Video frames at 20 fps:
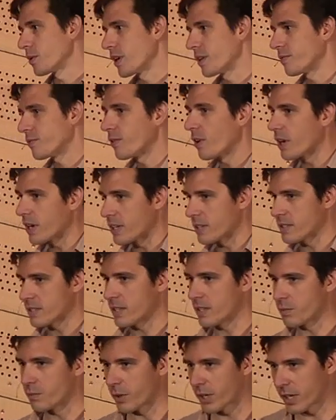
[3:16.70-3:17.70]
We had a front-end
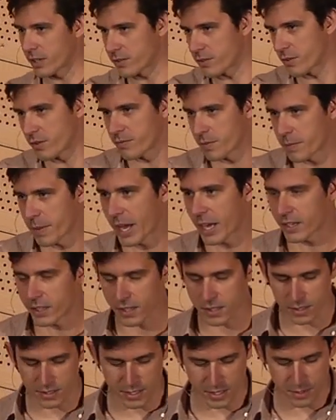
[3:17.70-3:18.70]
team. We had sort of a
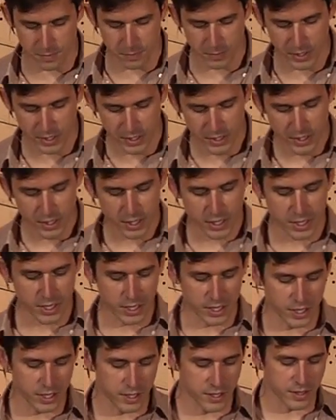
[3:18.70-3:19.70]
back-end team.
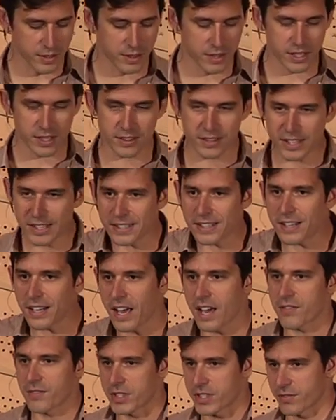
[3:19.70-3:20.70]
They didn't
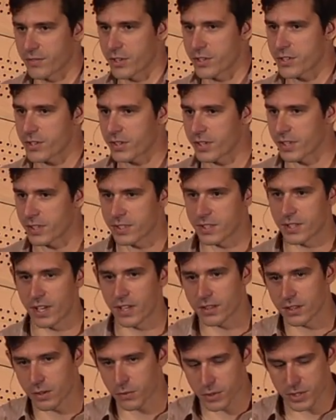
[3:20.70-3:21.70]
have a diverse skill
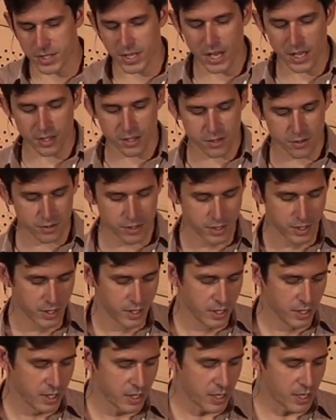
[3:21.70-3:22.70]
set, and they were siloed.
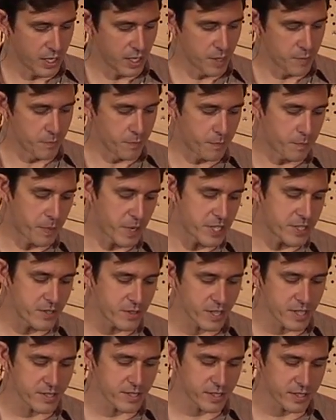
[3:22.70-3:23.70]
By
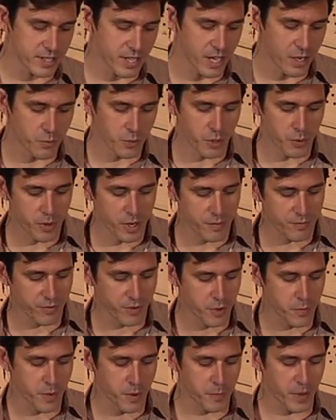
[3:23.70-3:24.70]
2010, we were up
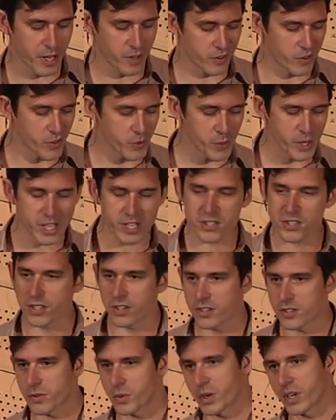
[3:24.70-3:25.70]
from about 3
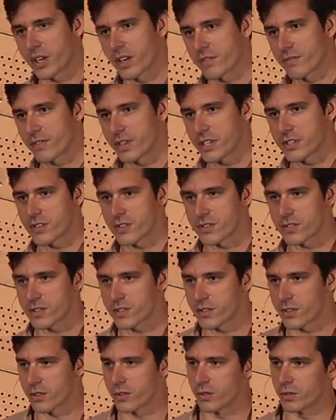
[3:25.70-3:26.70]
engineers working on features
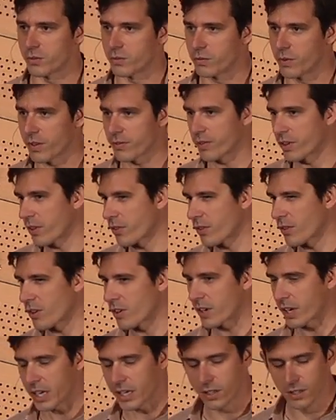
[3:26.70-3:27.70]
to roughly
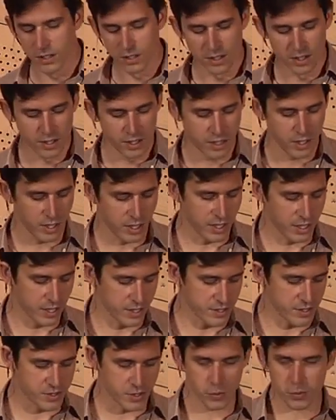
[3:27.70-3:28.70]
30.
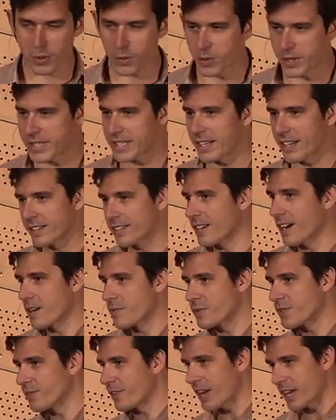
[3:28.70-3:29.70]
So were we 10
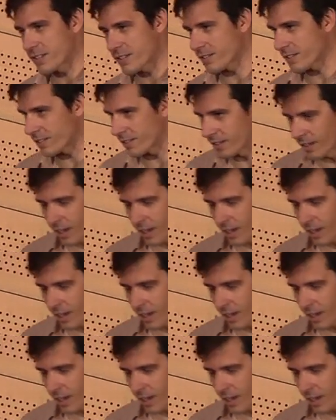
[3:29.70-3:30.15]
times faster?